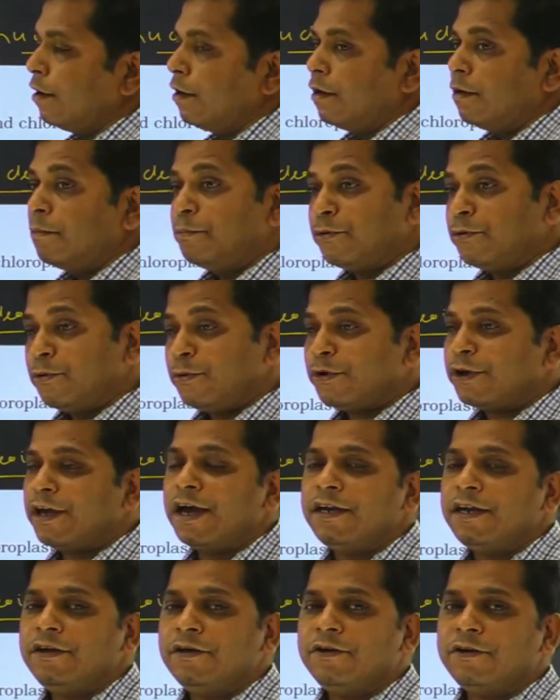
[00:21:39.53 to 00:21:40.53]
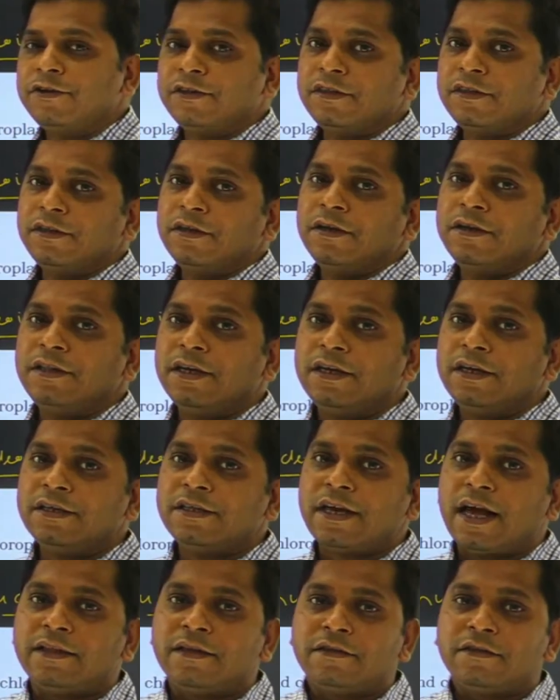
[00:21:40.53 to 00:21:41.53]
Prokaryotes, there is
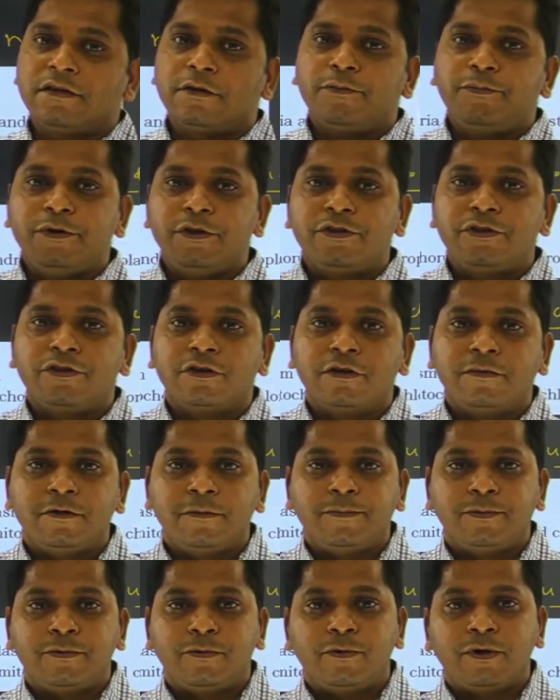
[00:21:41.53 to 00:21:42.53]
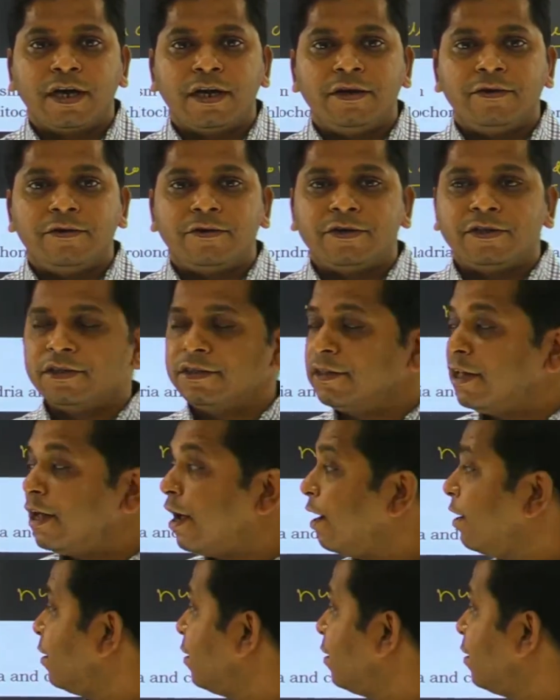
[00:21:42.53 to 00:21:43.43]
another feature of the prokaryotes is that